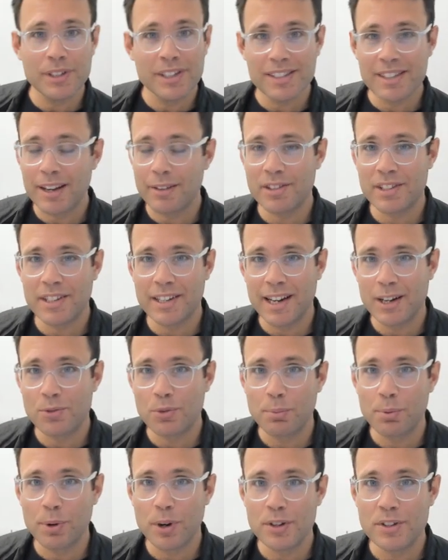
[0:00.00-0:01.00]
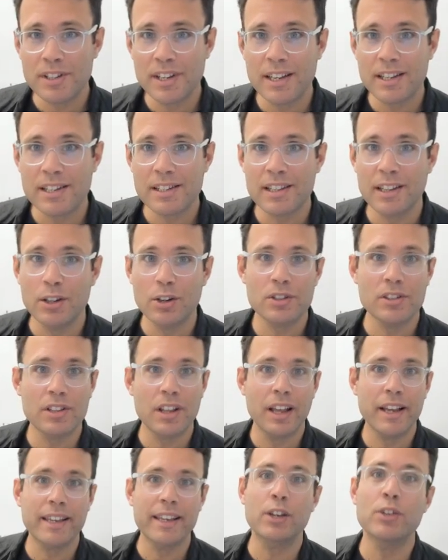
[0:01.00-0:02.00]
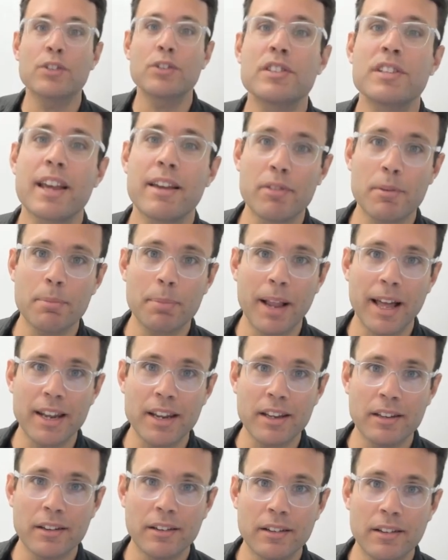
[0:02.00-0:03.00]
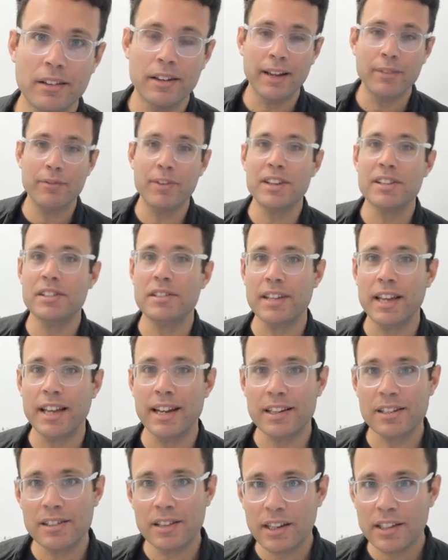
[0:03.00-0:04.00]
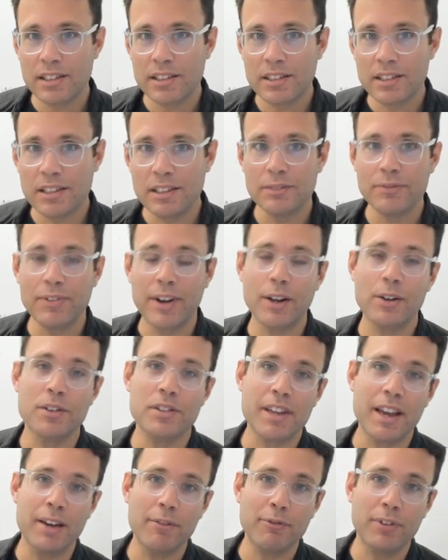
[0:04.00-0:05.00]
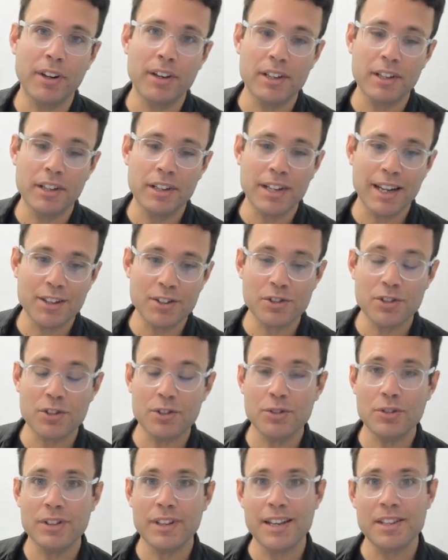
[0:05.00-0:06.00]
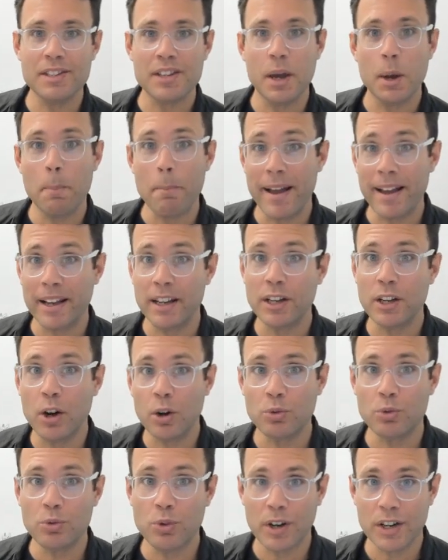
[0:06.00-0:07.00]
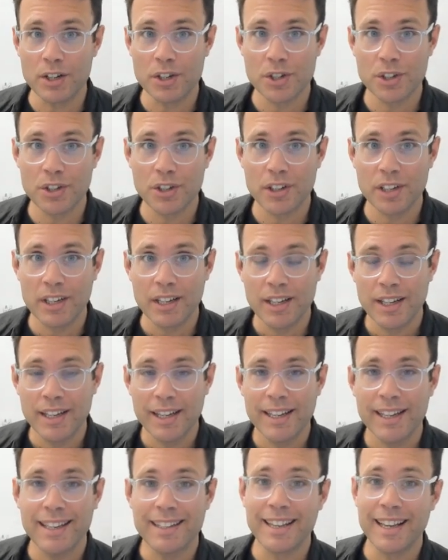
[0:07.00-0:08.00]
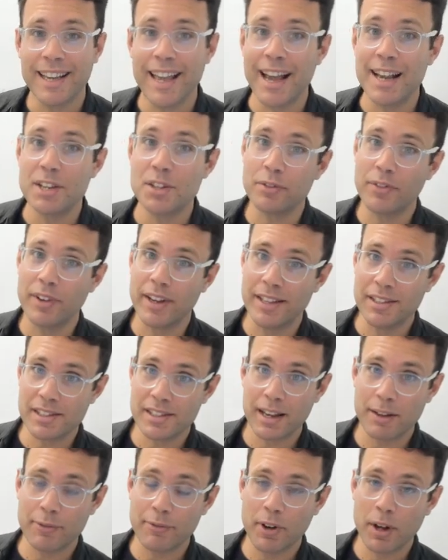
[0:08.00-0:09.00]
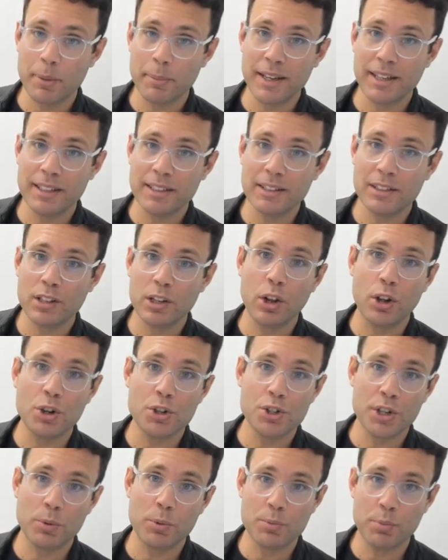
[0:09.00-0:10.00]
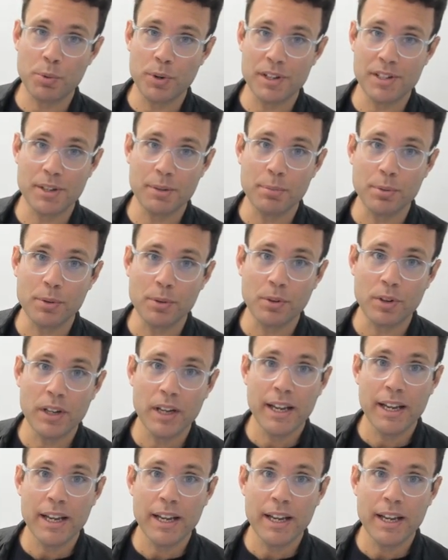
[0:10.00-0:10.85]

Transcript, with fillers: discovers a natural process that looks like it could save the planet. Investors get excited, founders get funded, and soon there's a mega gold rush. In the case of insect farming, the logic was pretty simple